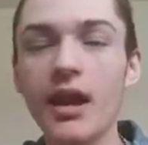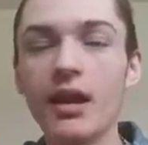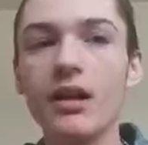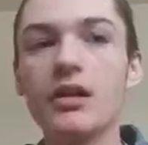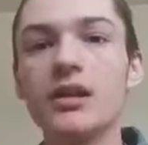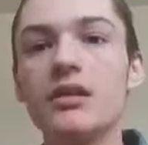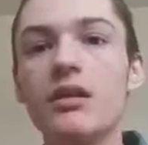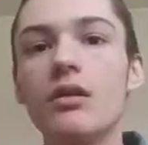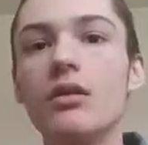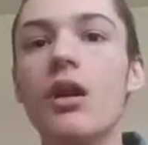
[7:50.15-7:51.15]
It causes
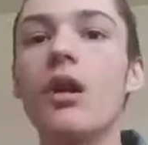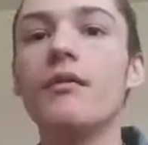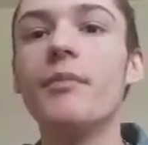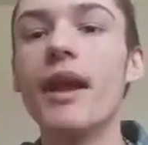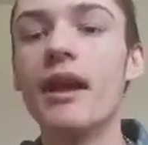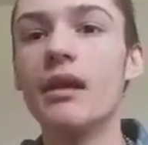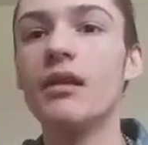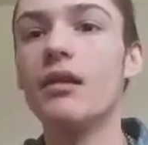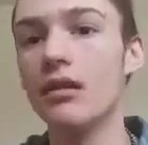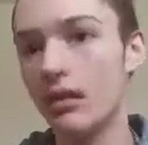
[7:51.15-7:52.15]
a lot of
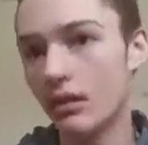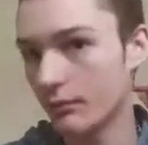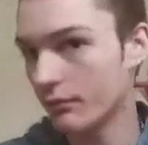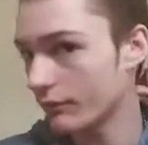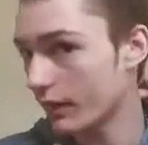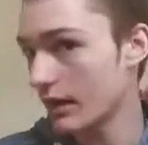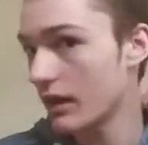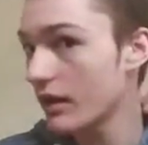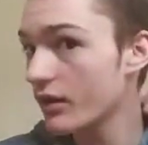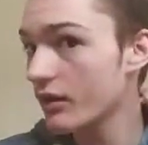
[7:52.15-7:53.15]
pain um,
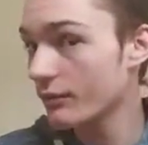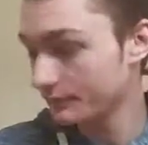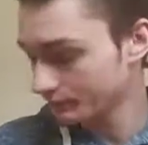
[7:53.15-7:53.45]
here.